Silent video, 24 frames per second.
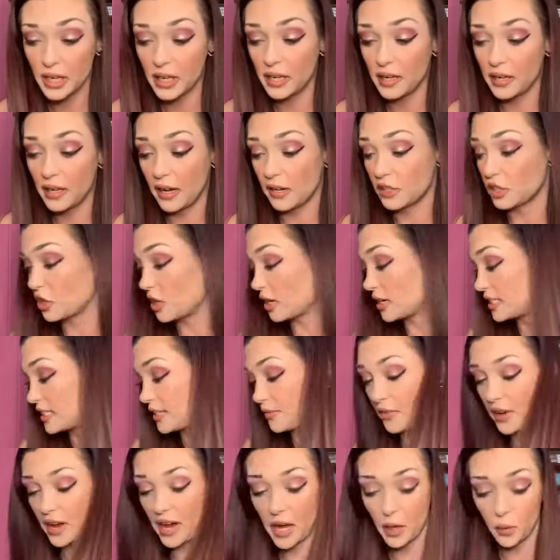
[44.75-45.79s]
I was trying to see if I
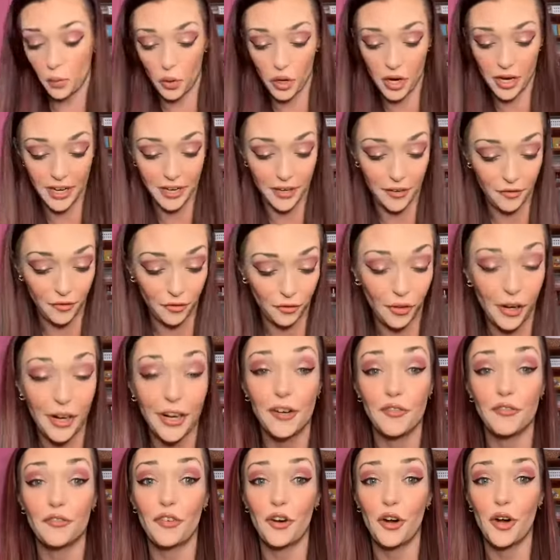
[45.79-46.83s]
had one right in
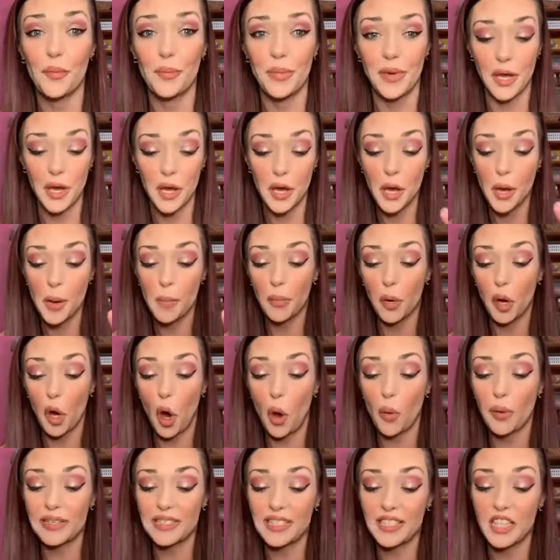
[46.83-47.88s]
front of me. But
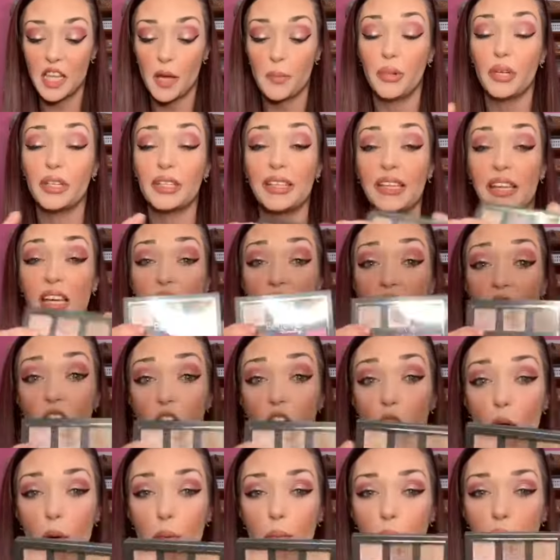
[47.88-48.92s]
it's the Belive
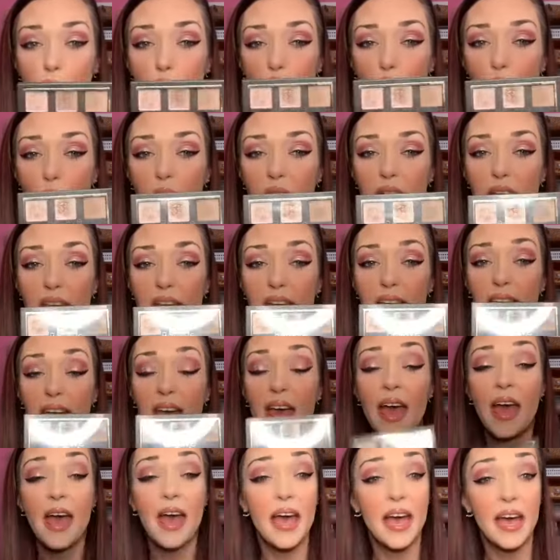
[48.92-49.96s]
Beauty.
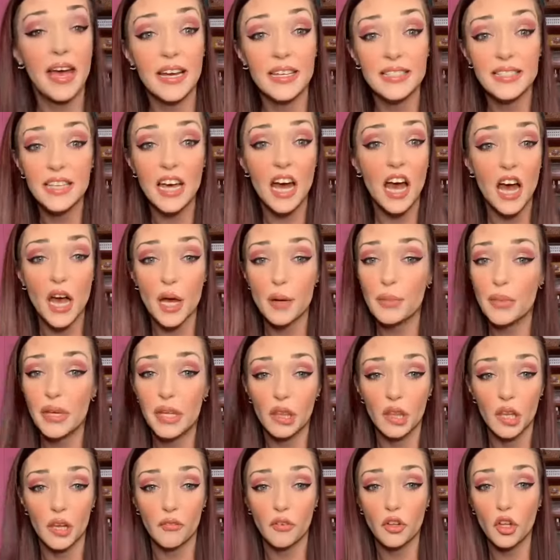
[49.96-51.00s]
And I'm in
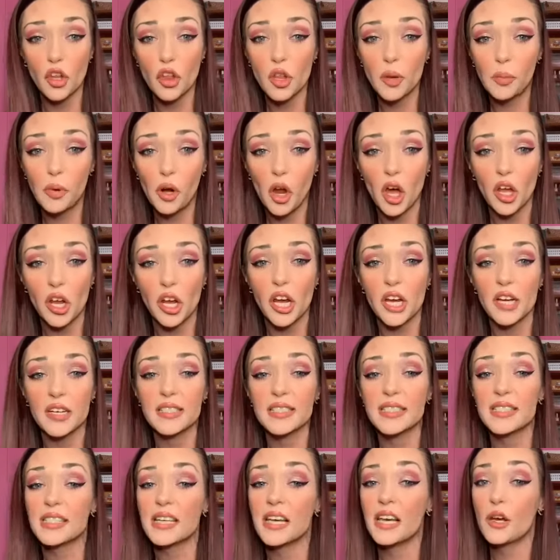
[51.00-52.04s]
love with all the products.
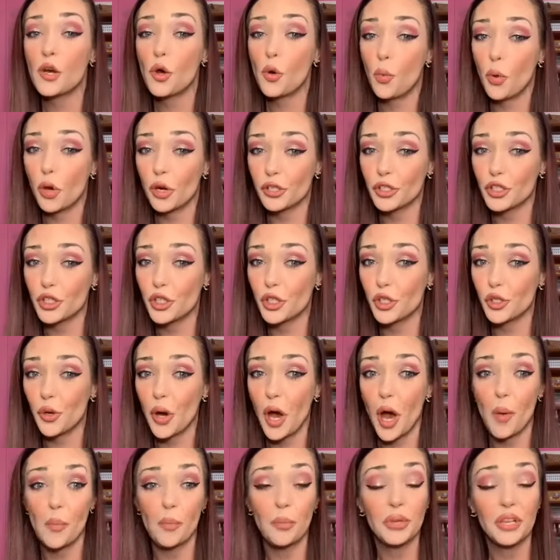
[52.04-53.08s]
Why don't you
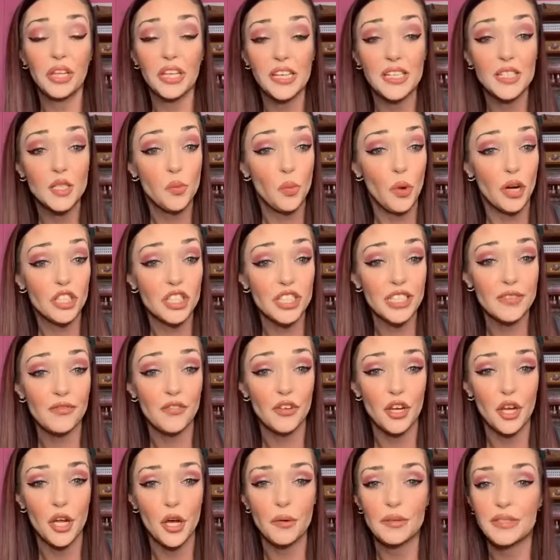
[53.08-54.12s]
please watch this
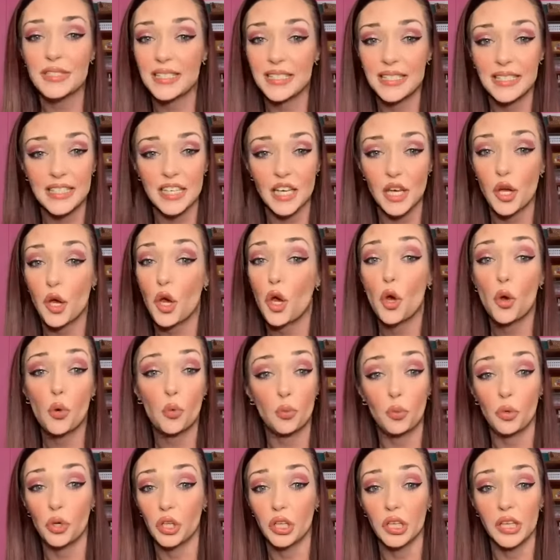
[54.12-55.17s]
video to see
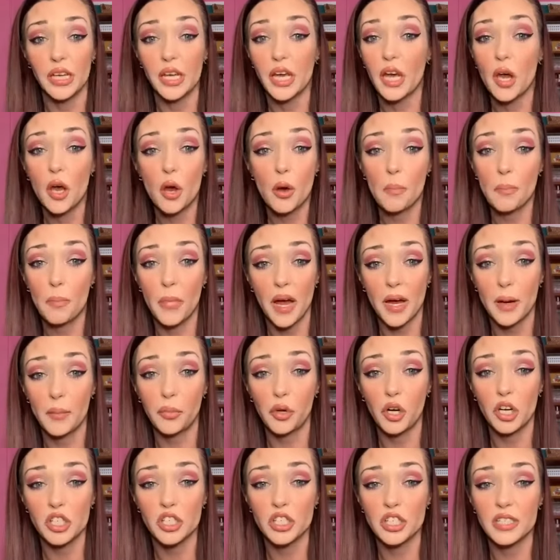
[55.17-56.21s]
really my
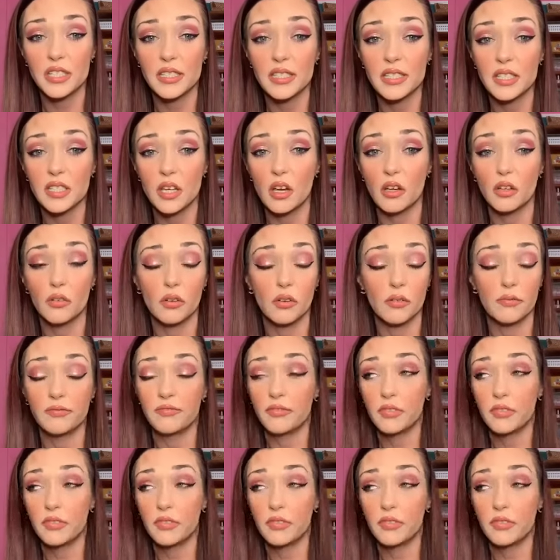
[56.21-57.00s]
impressions of